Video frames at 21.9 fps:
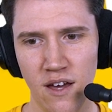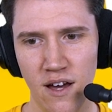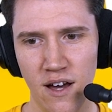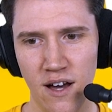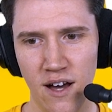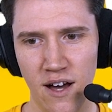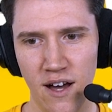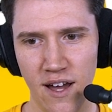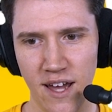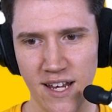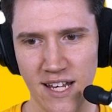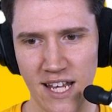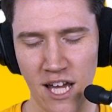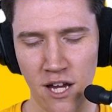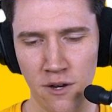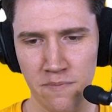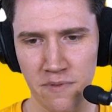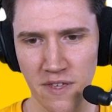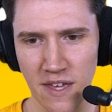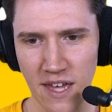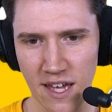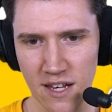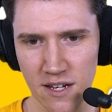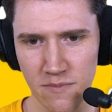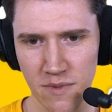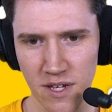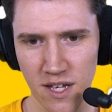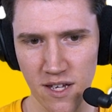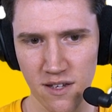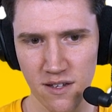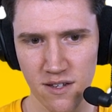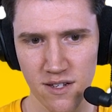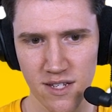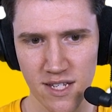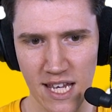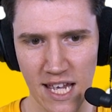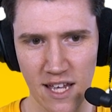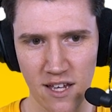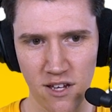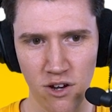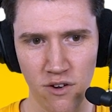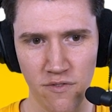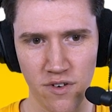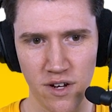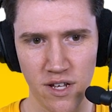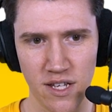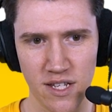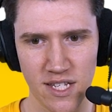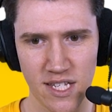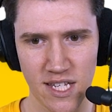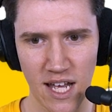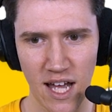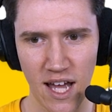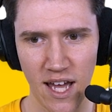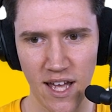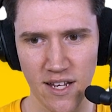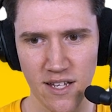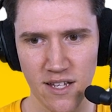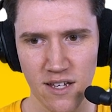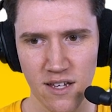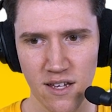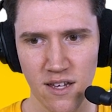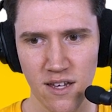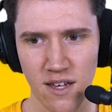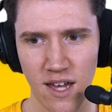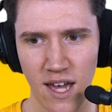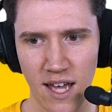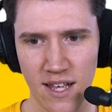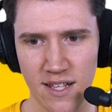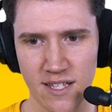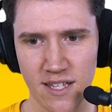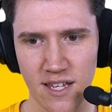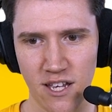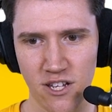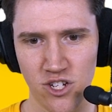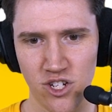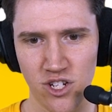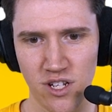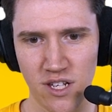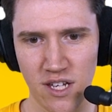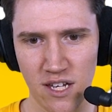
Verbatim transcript: uh, and helped the enemy take over his side had such